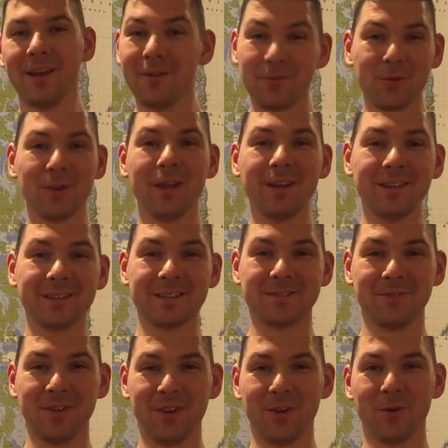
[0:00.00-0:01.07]
If you like this
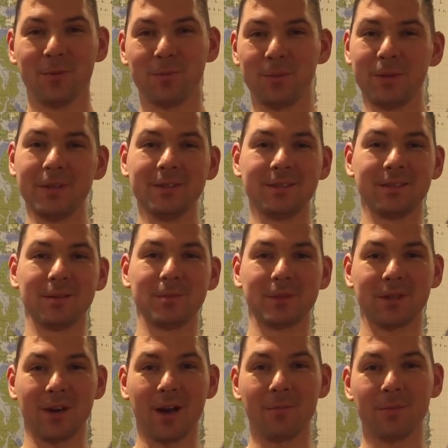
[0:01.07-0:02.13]
video, please
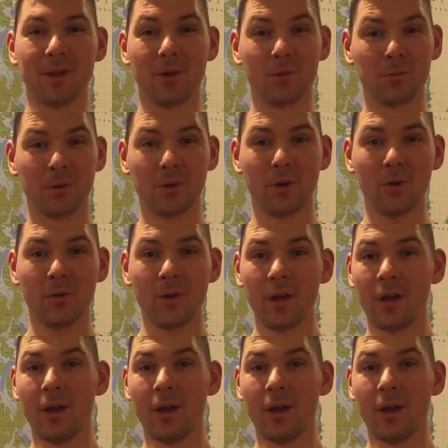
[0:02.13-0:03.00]
subscribe down below,